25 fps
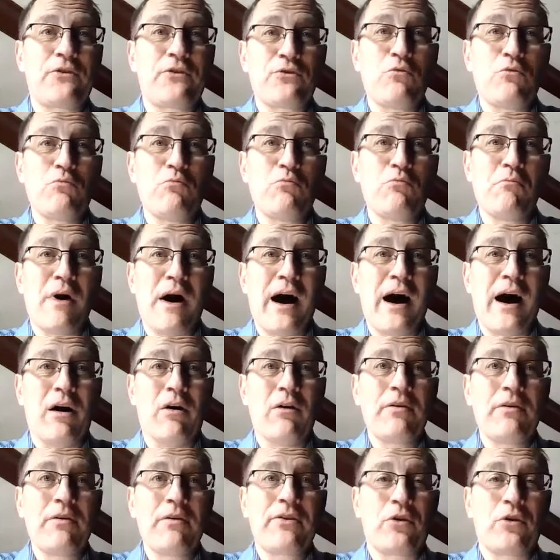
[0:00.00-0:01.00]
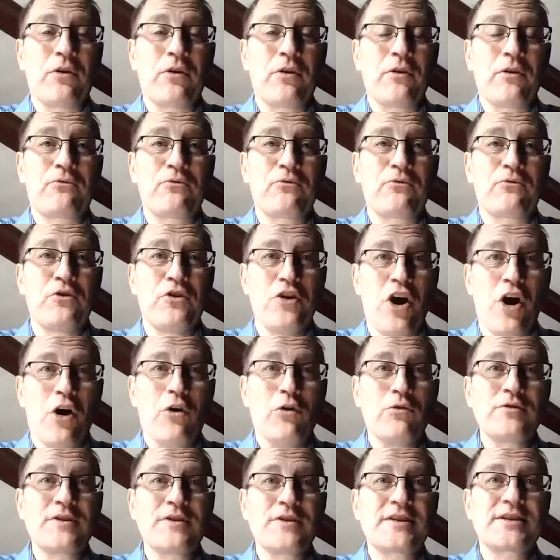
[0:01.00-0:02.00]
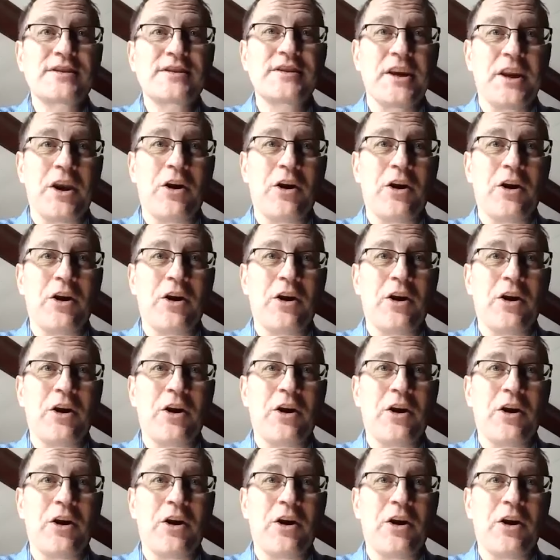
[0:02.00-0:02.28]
through mouth or through nose.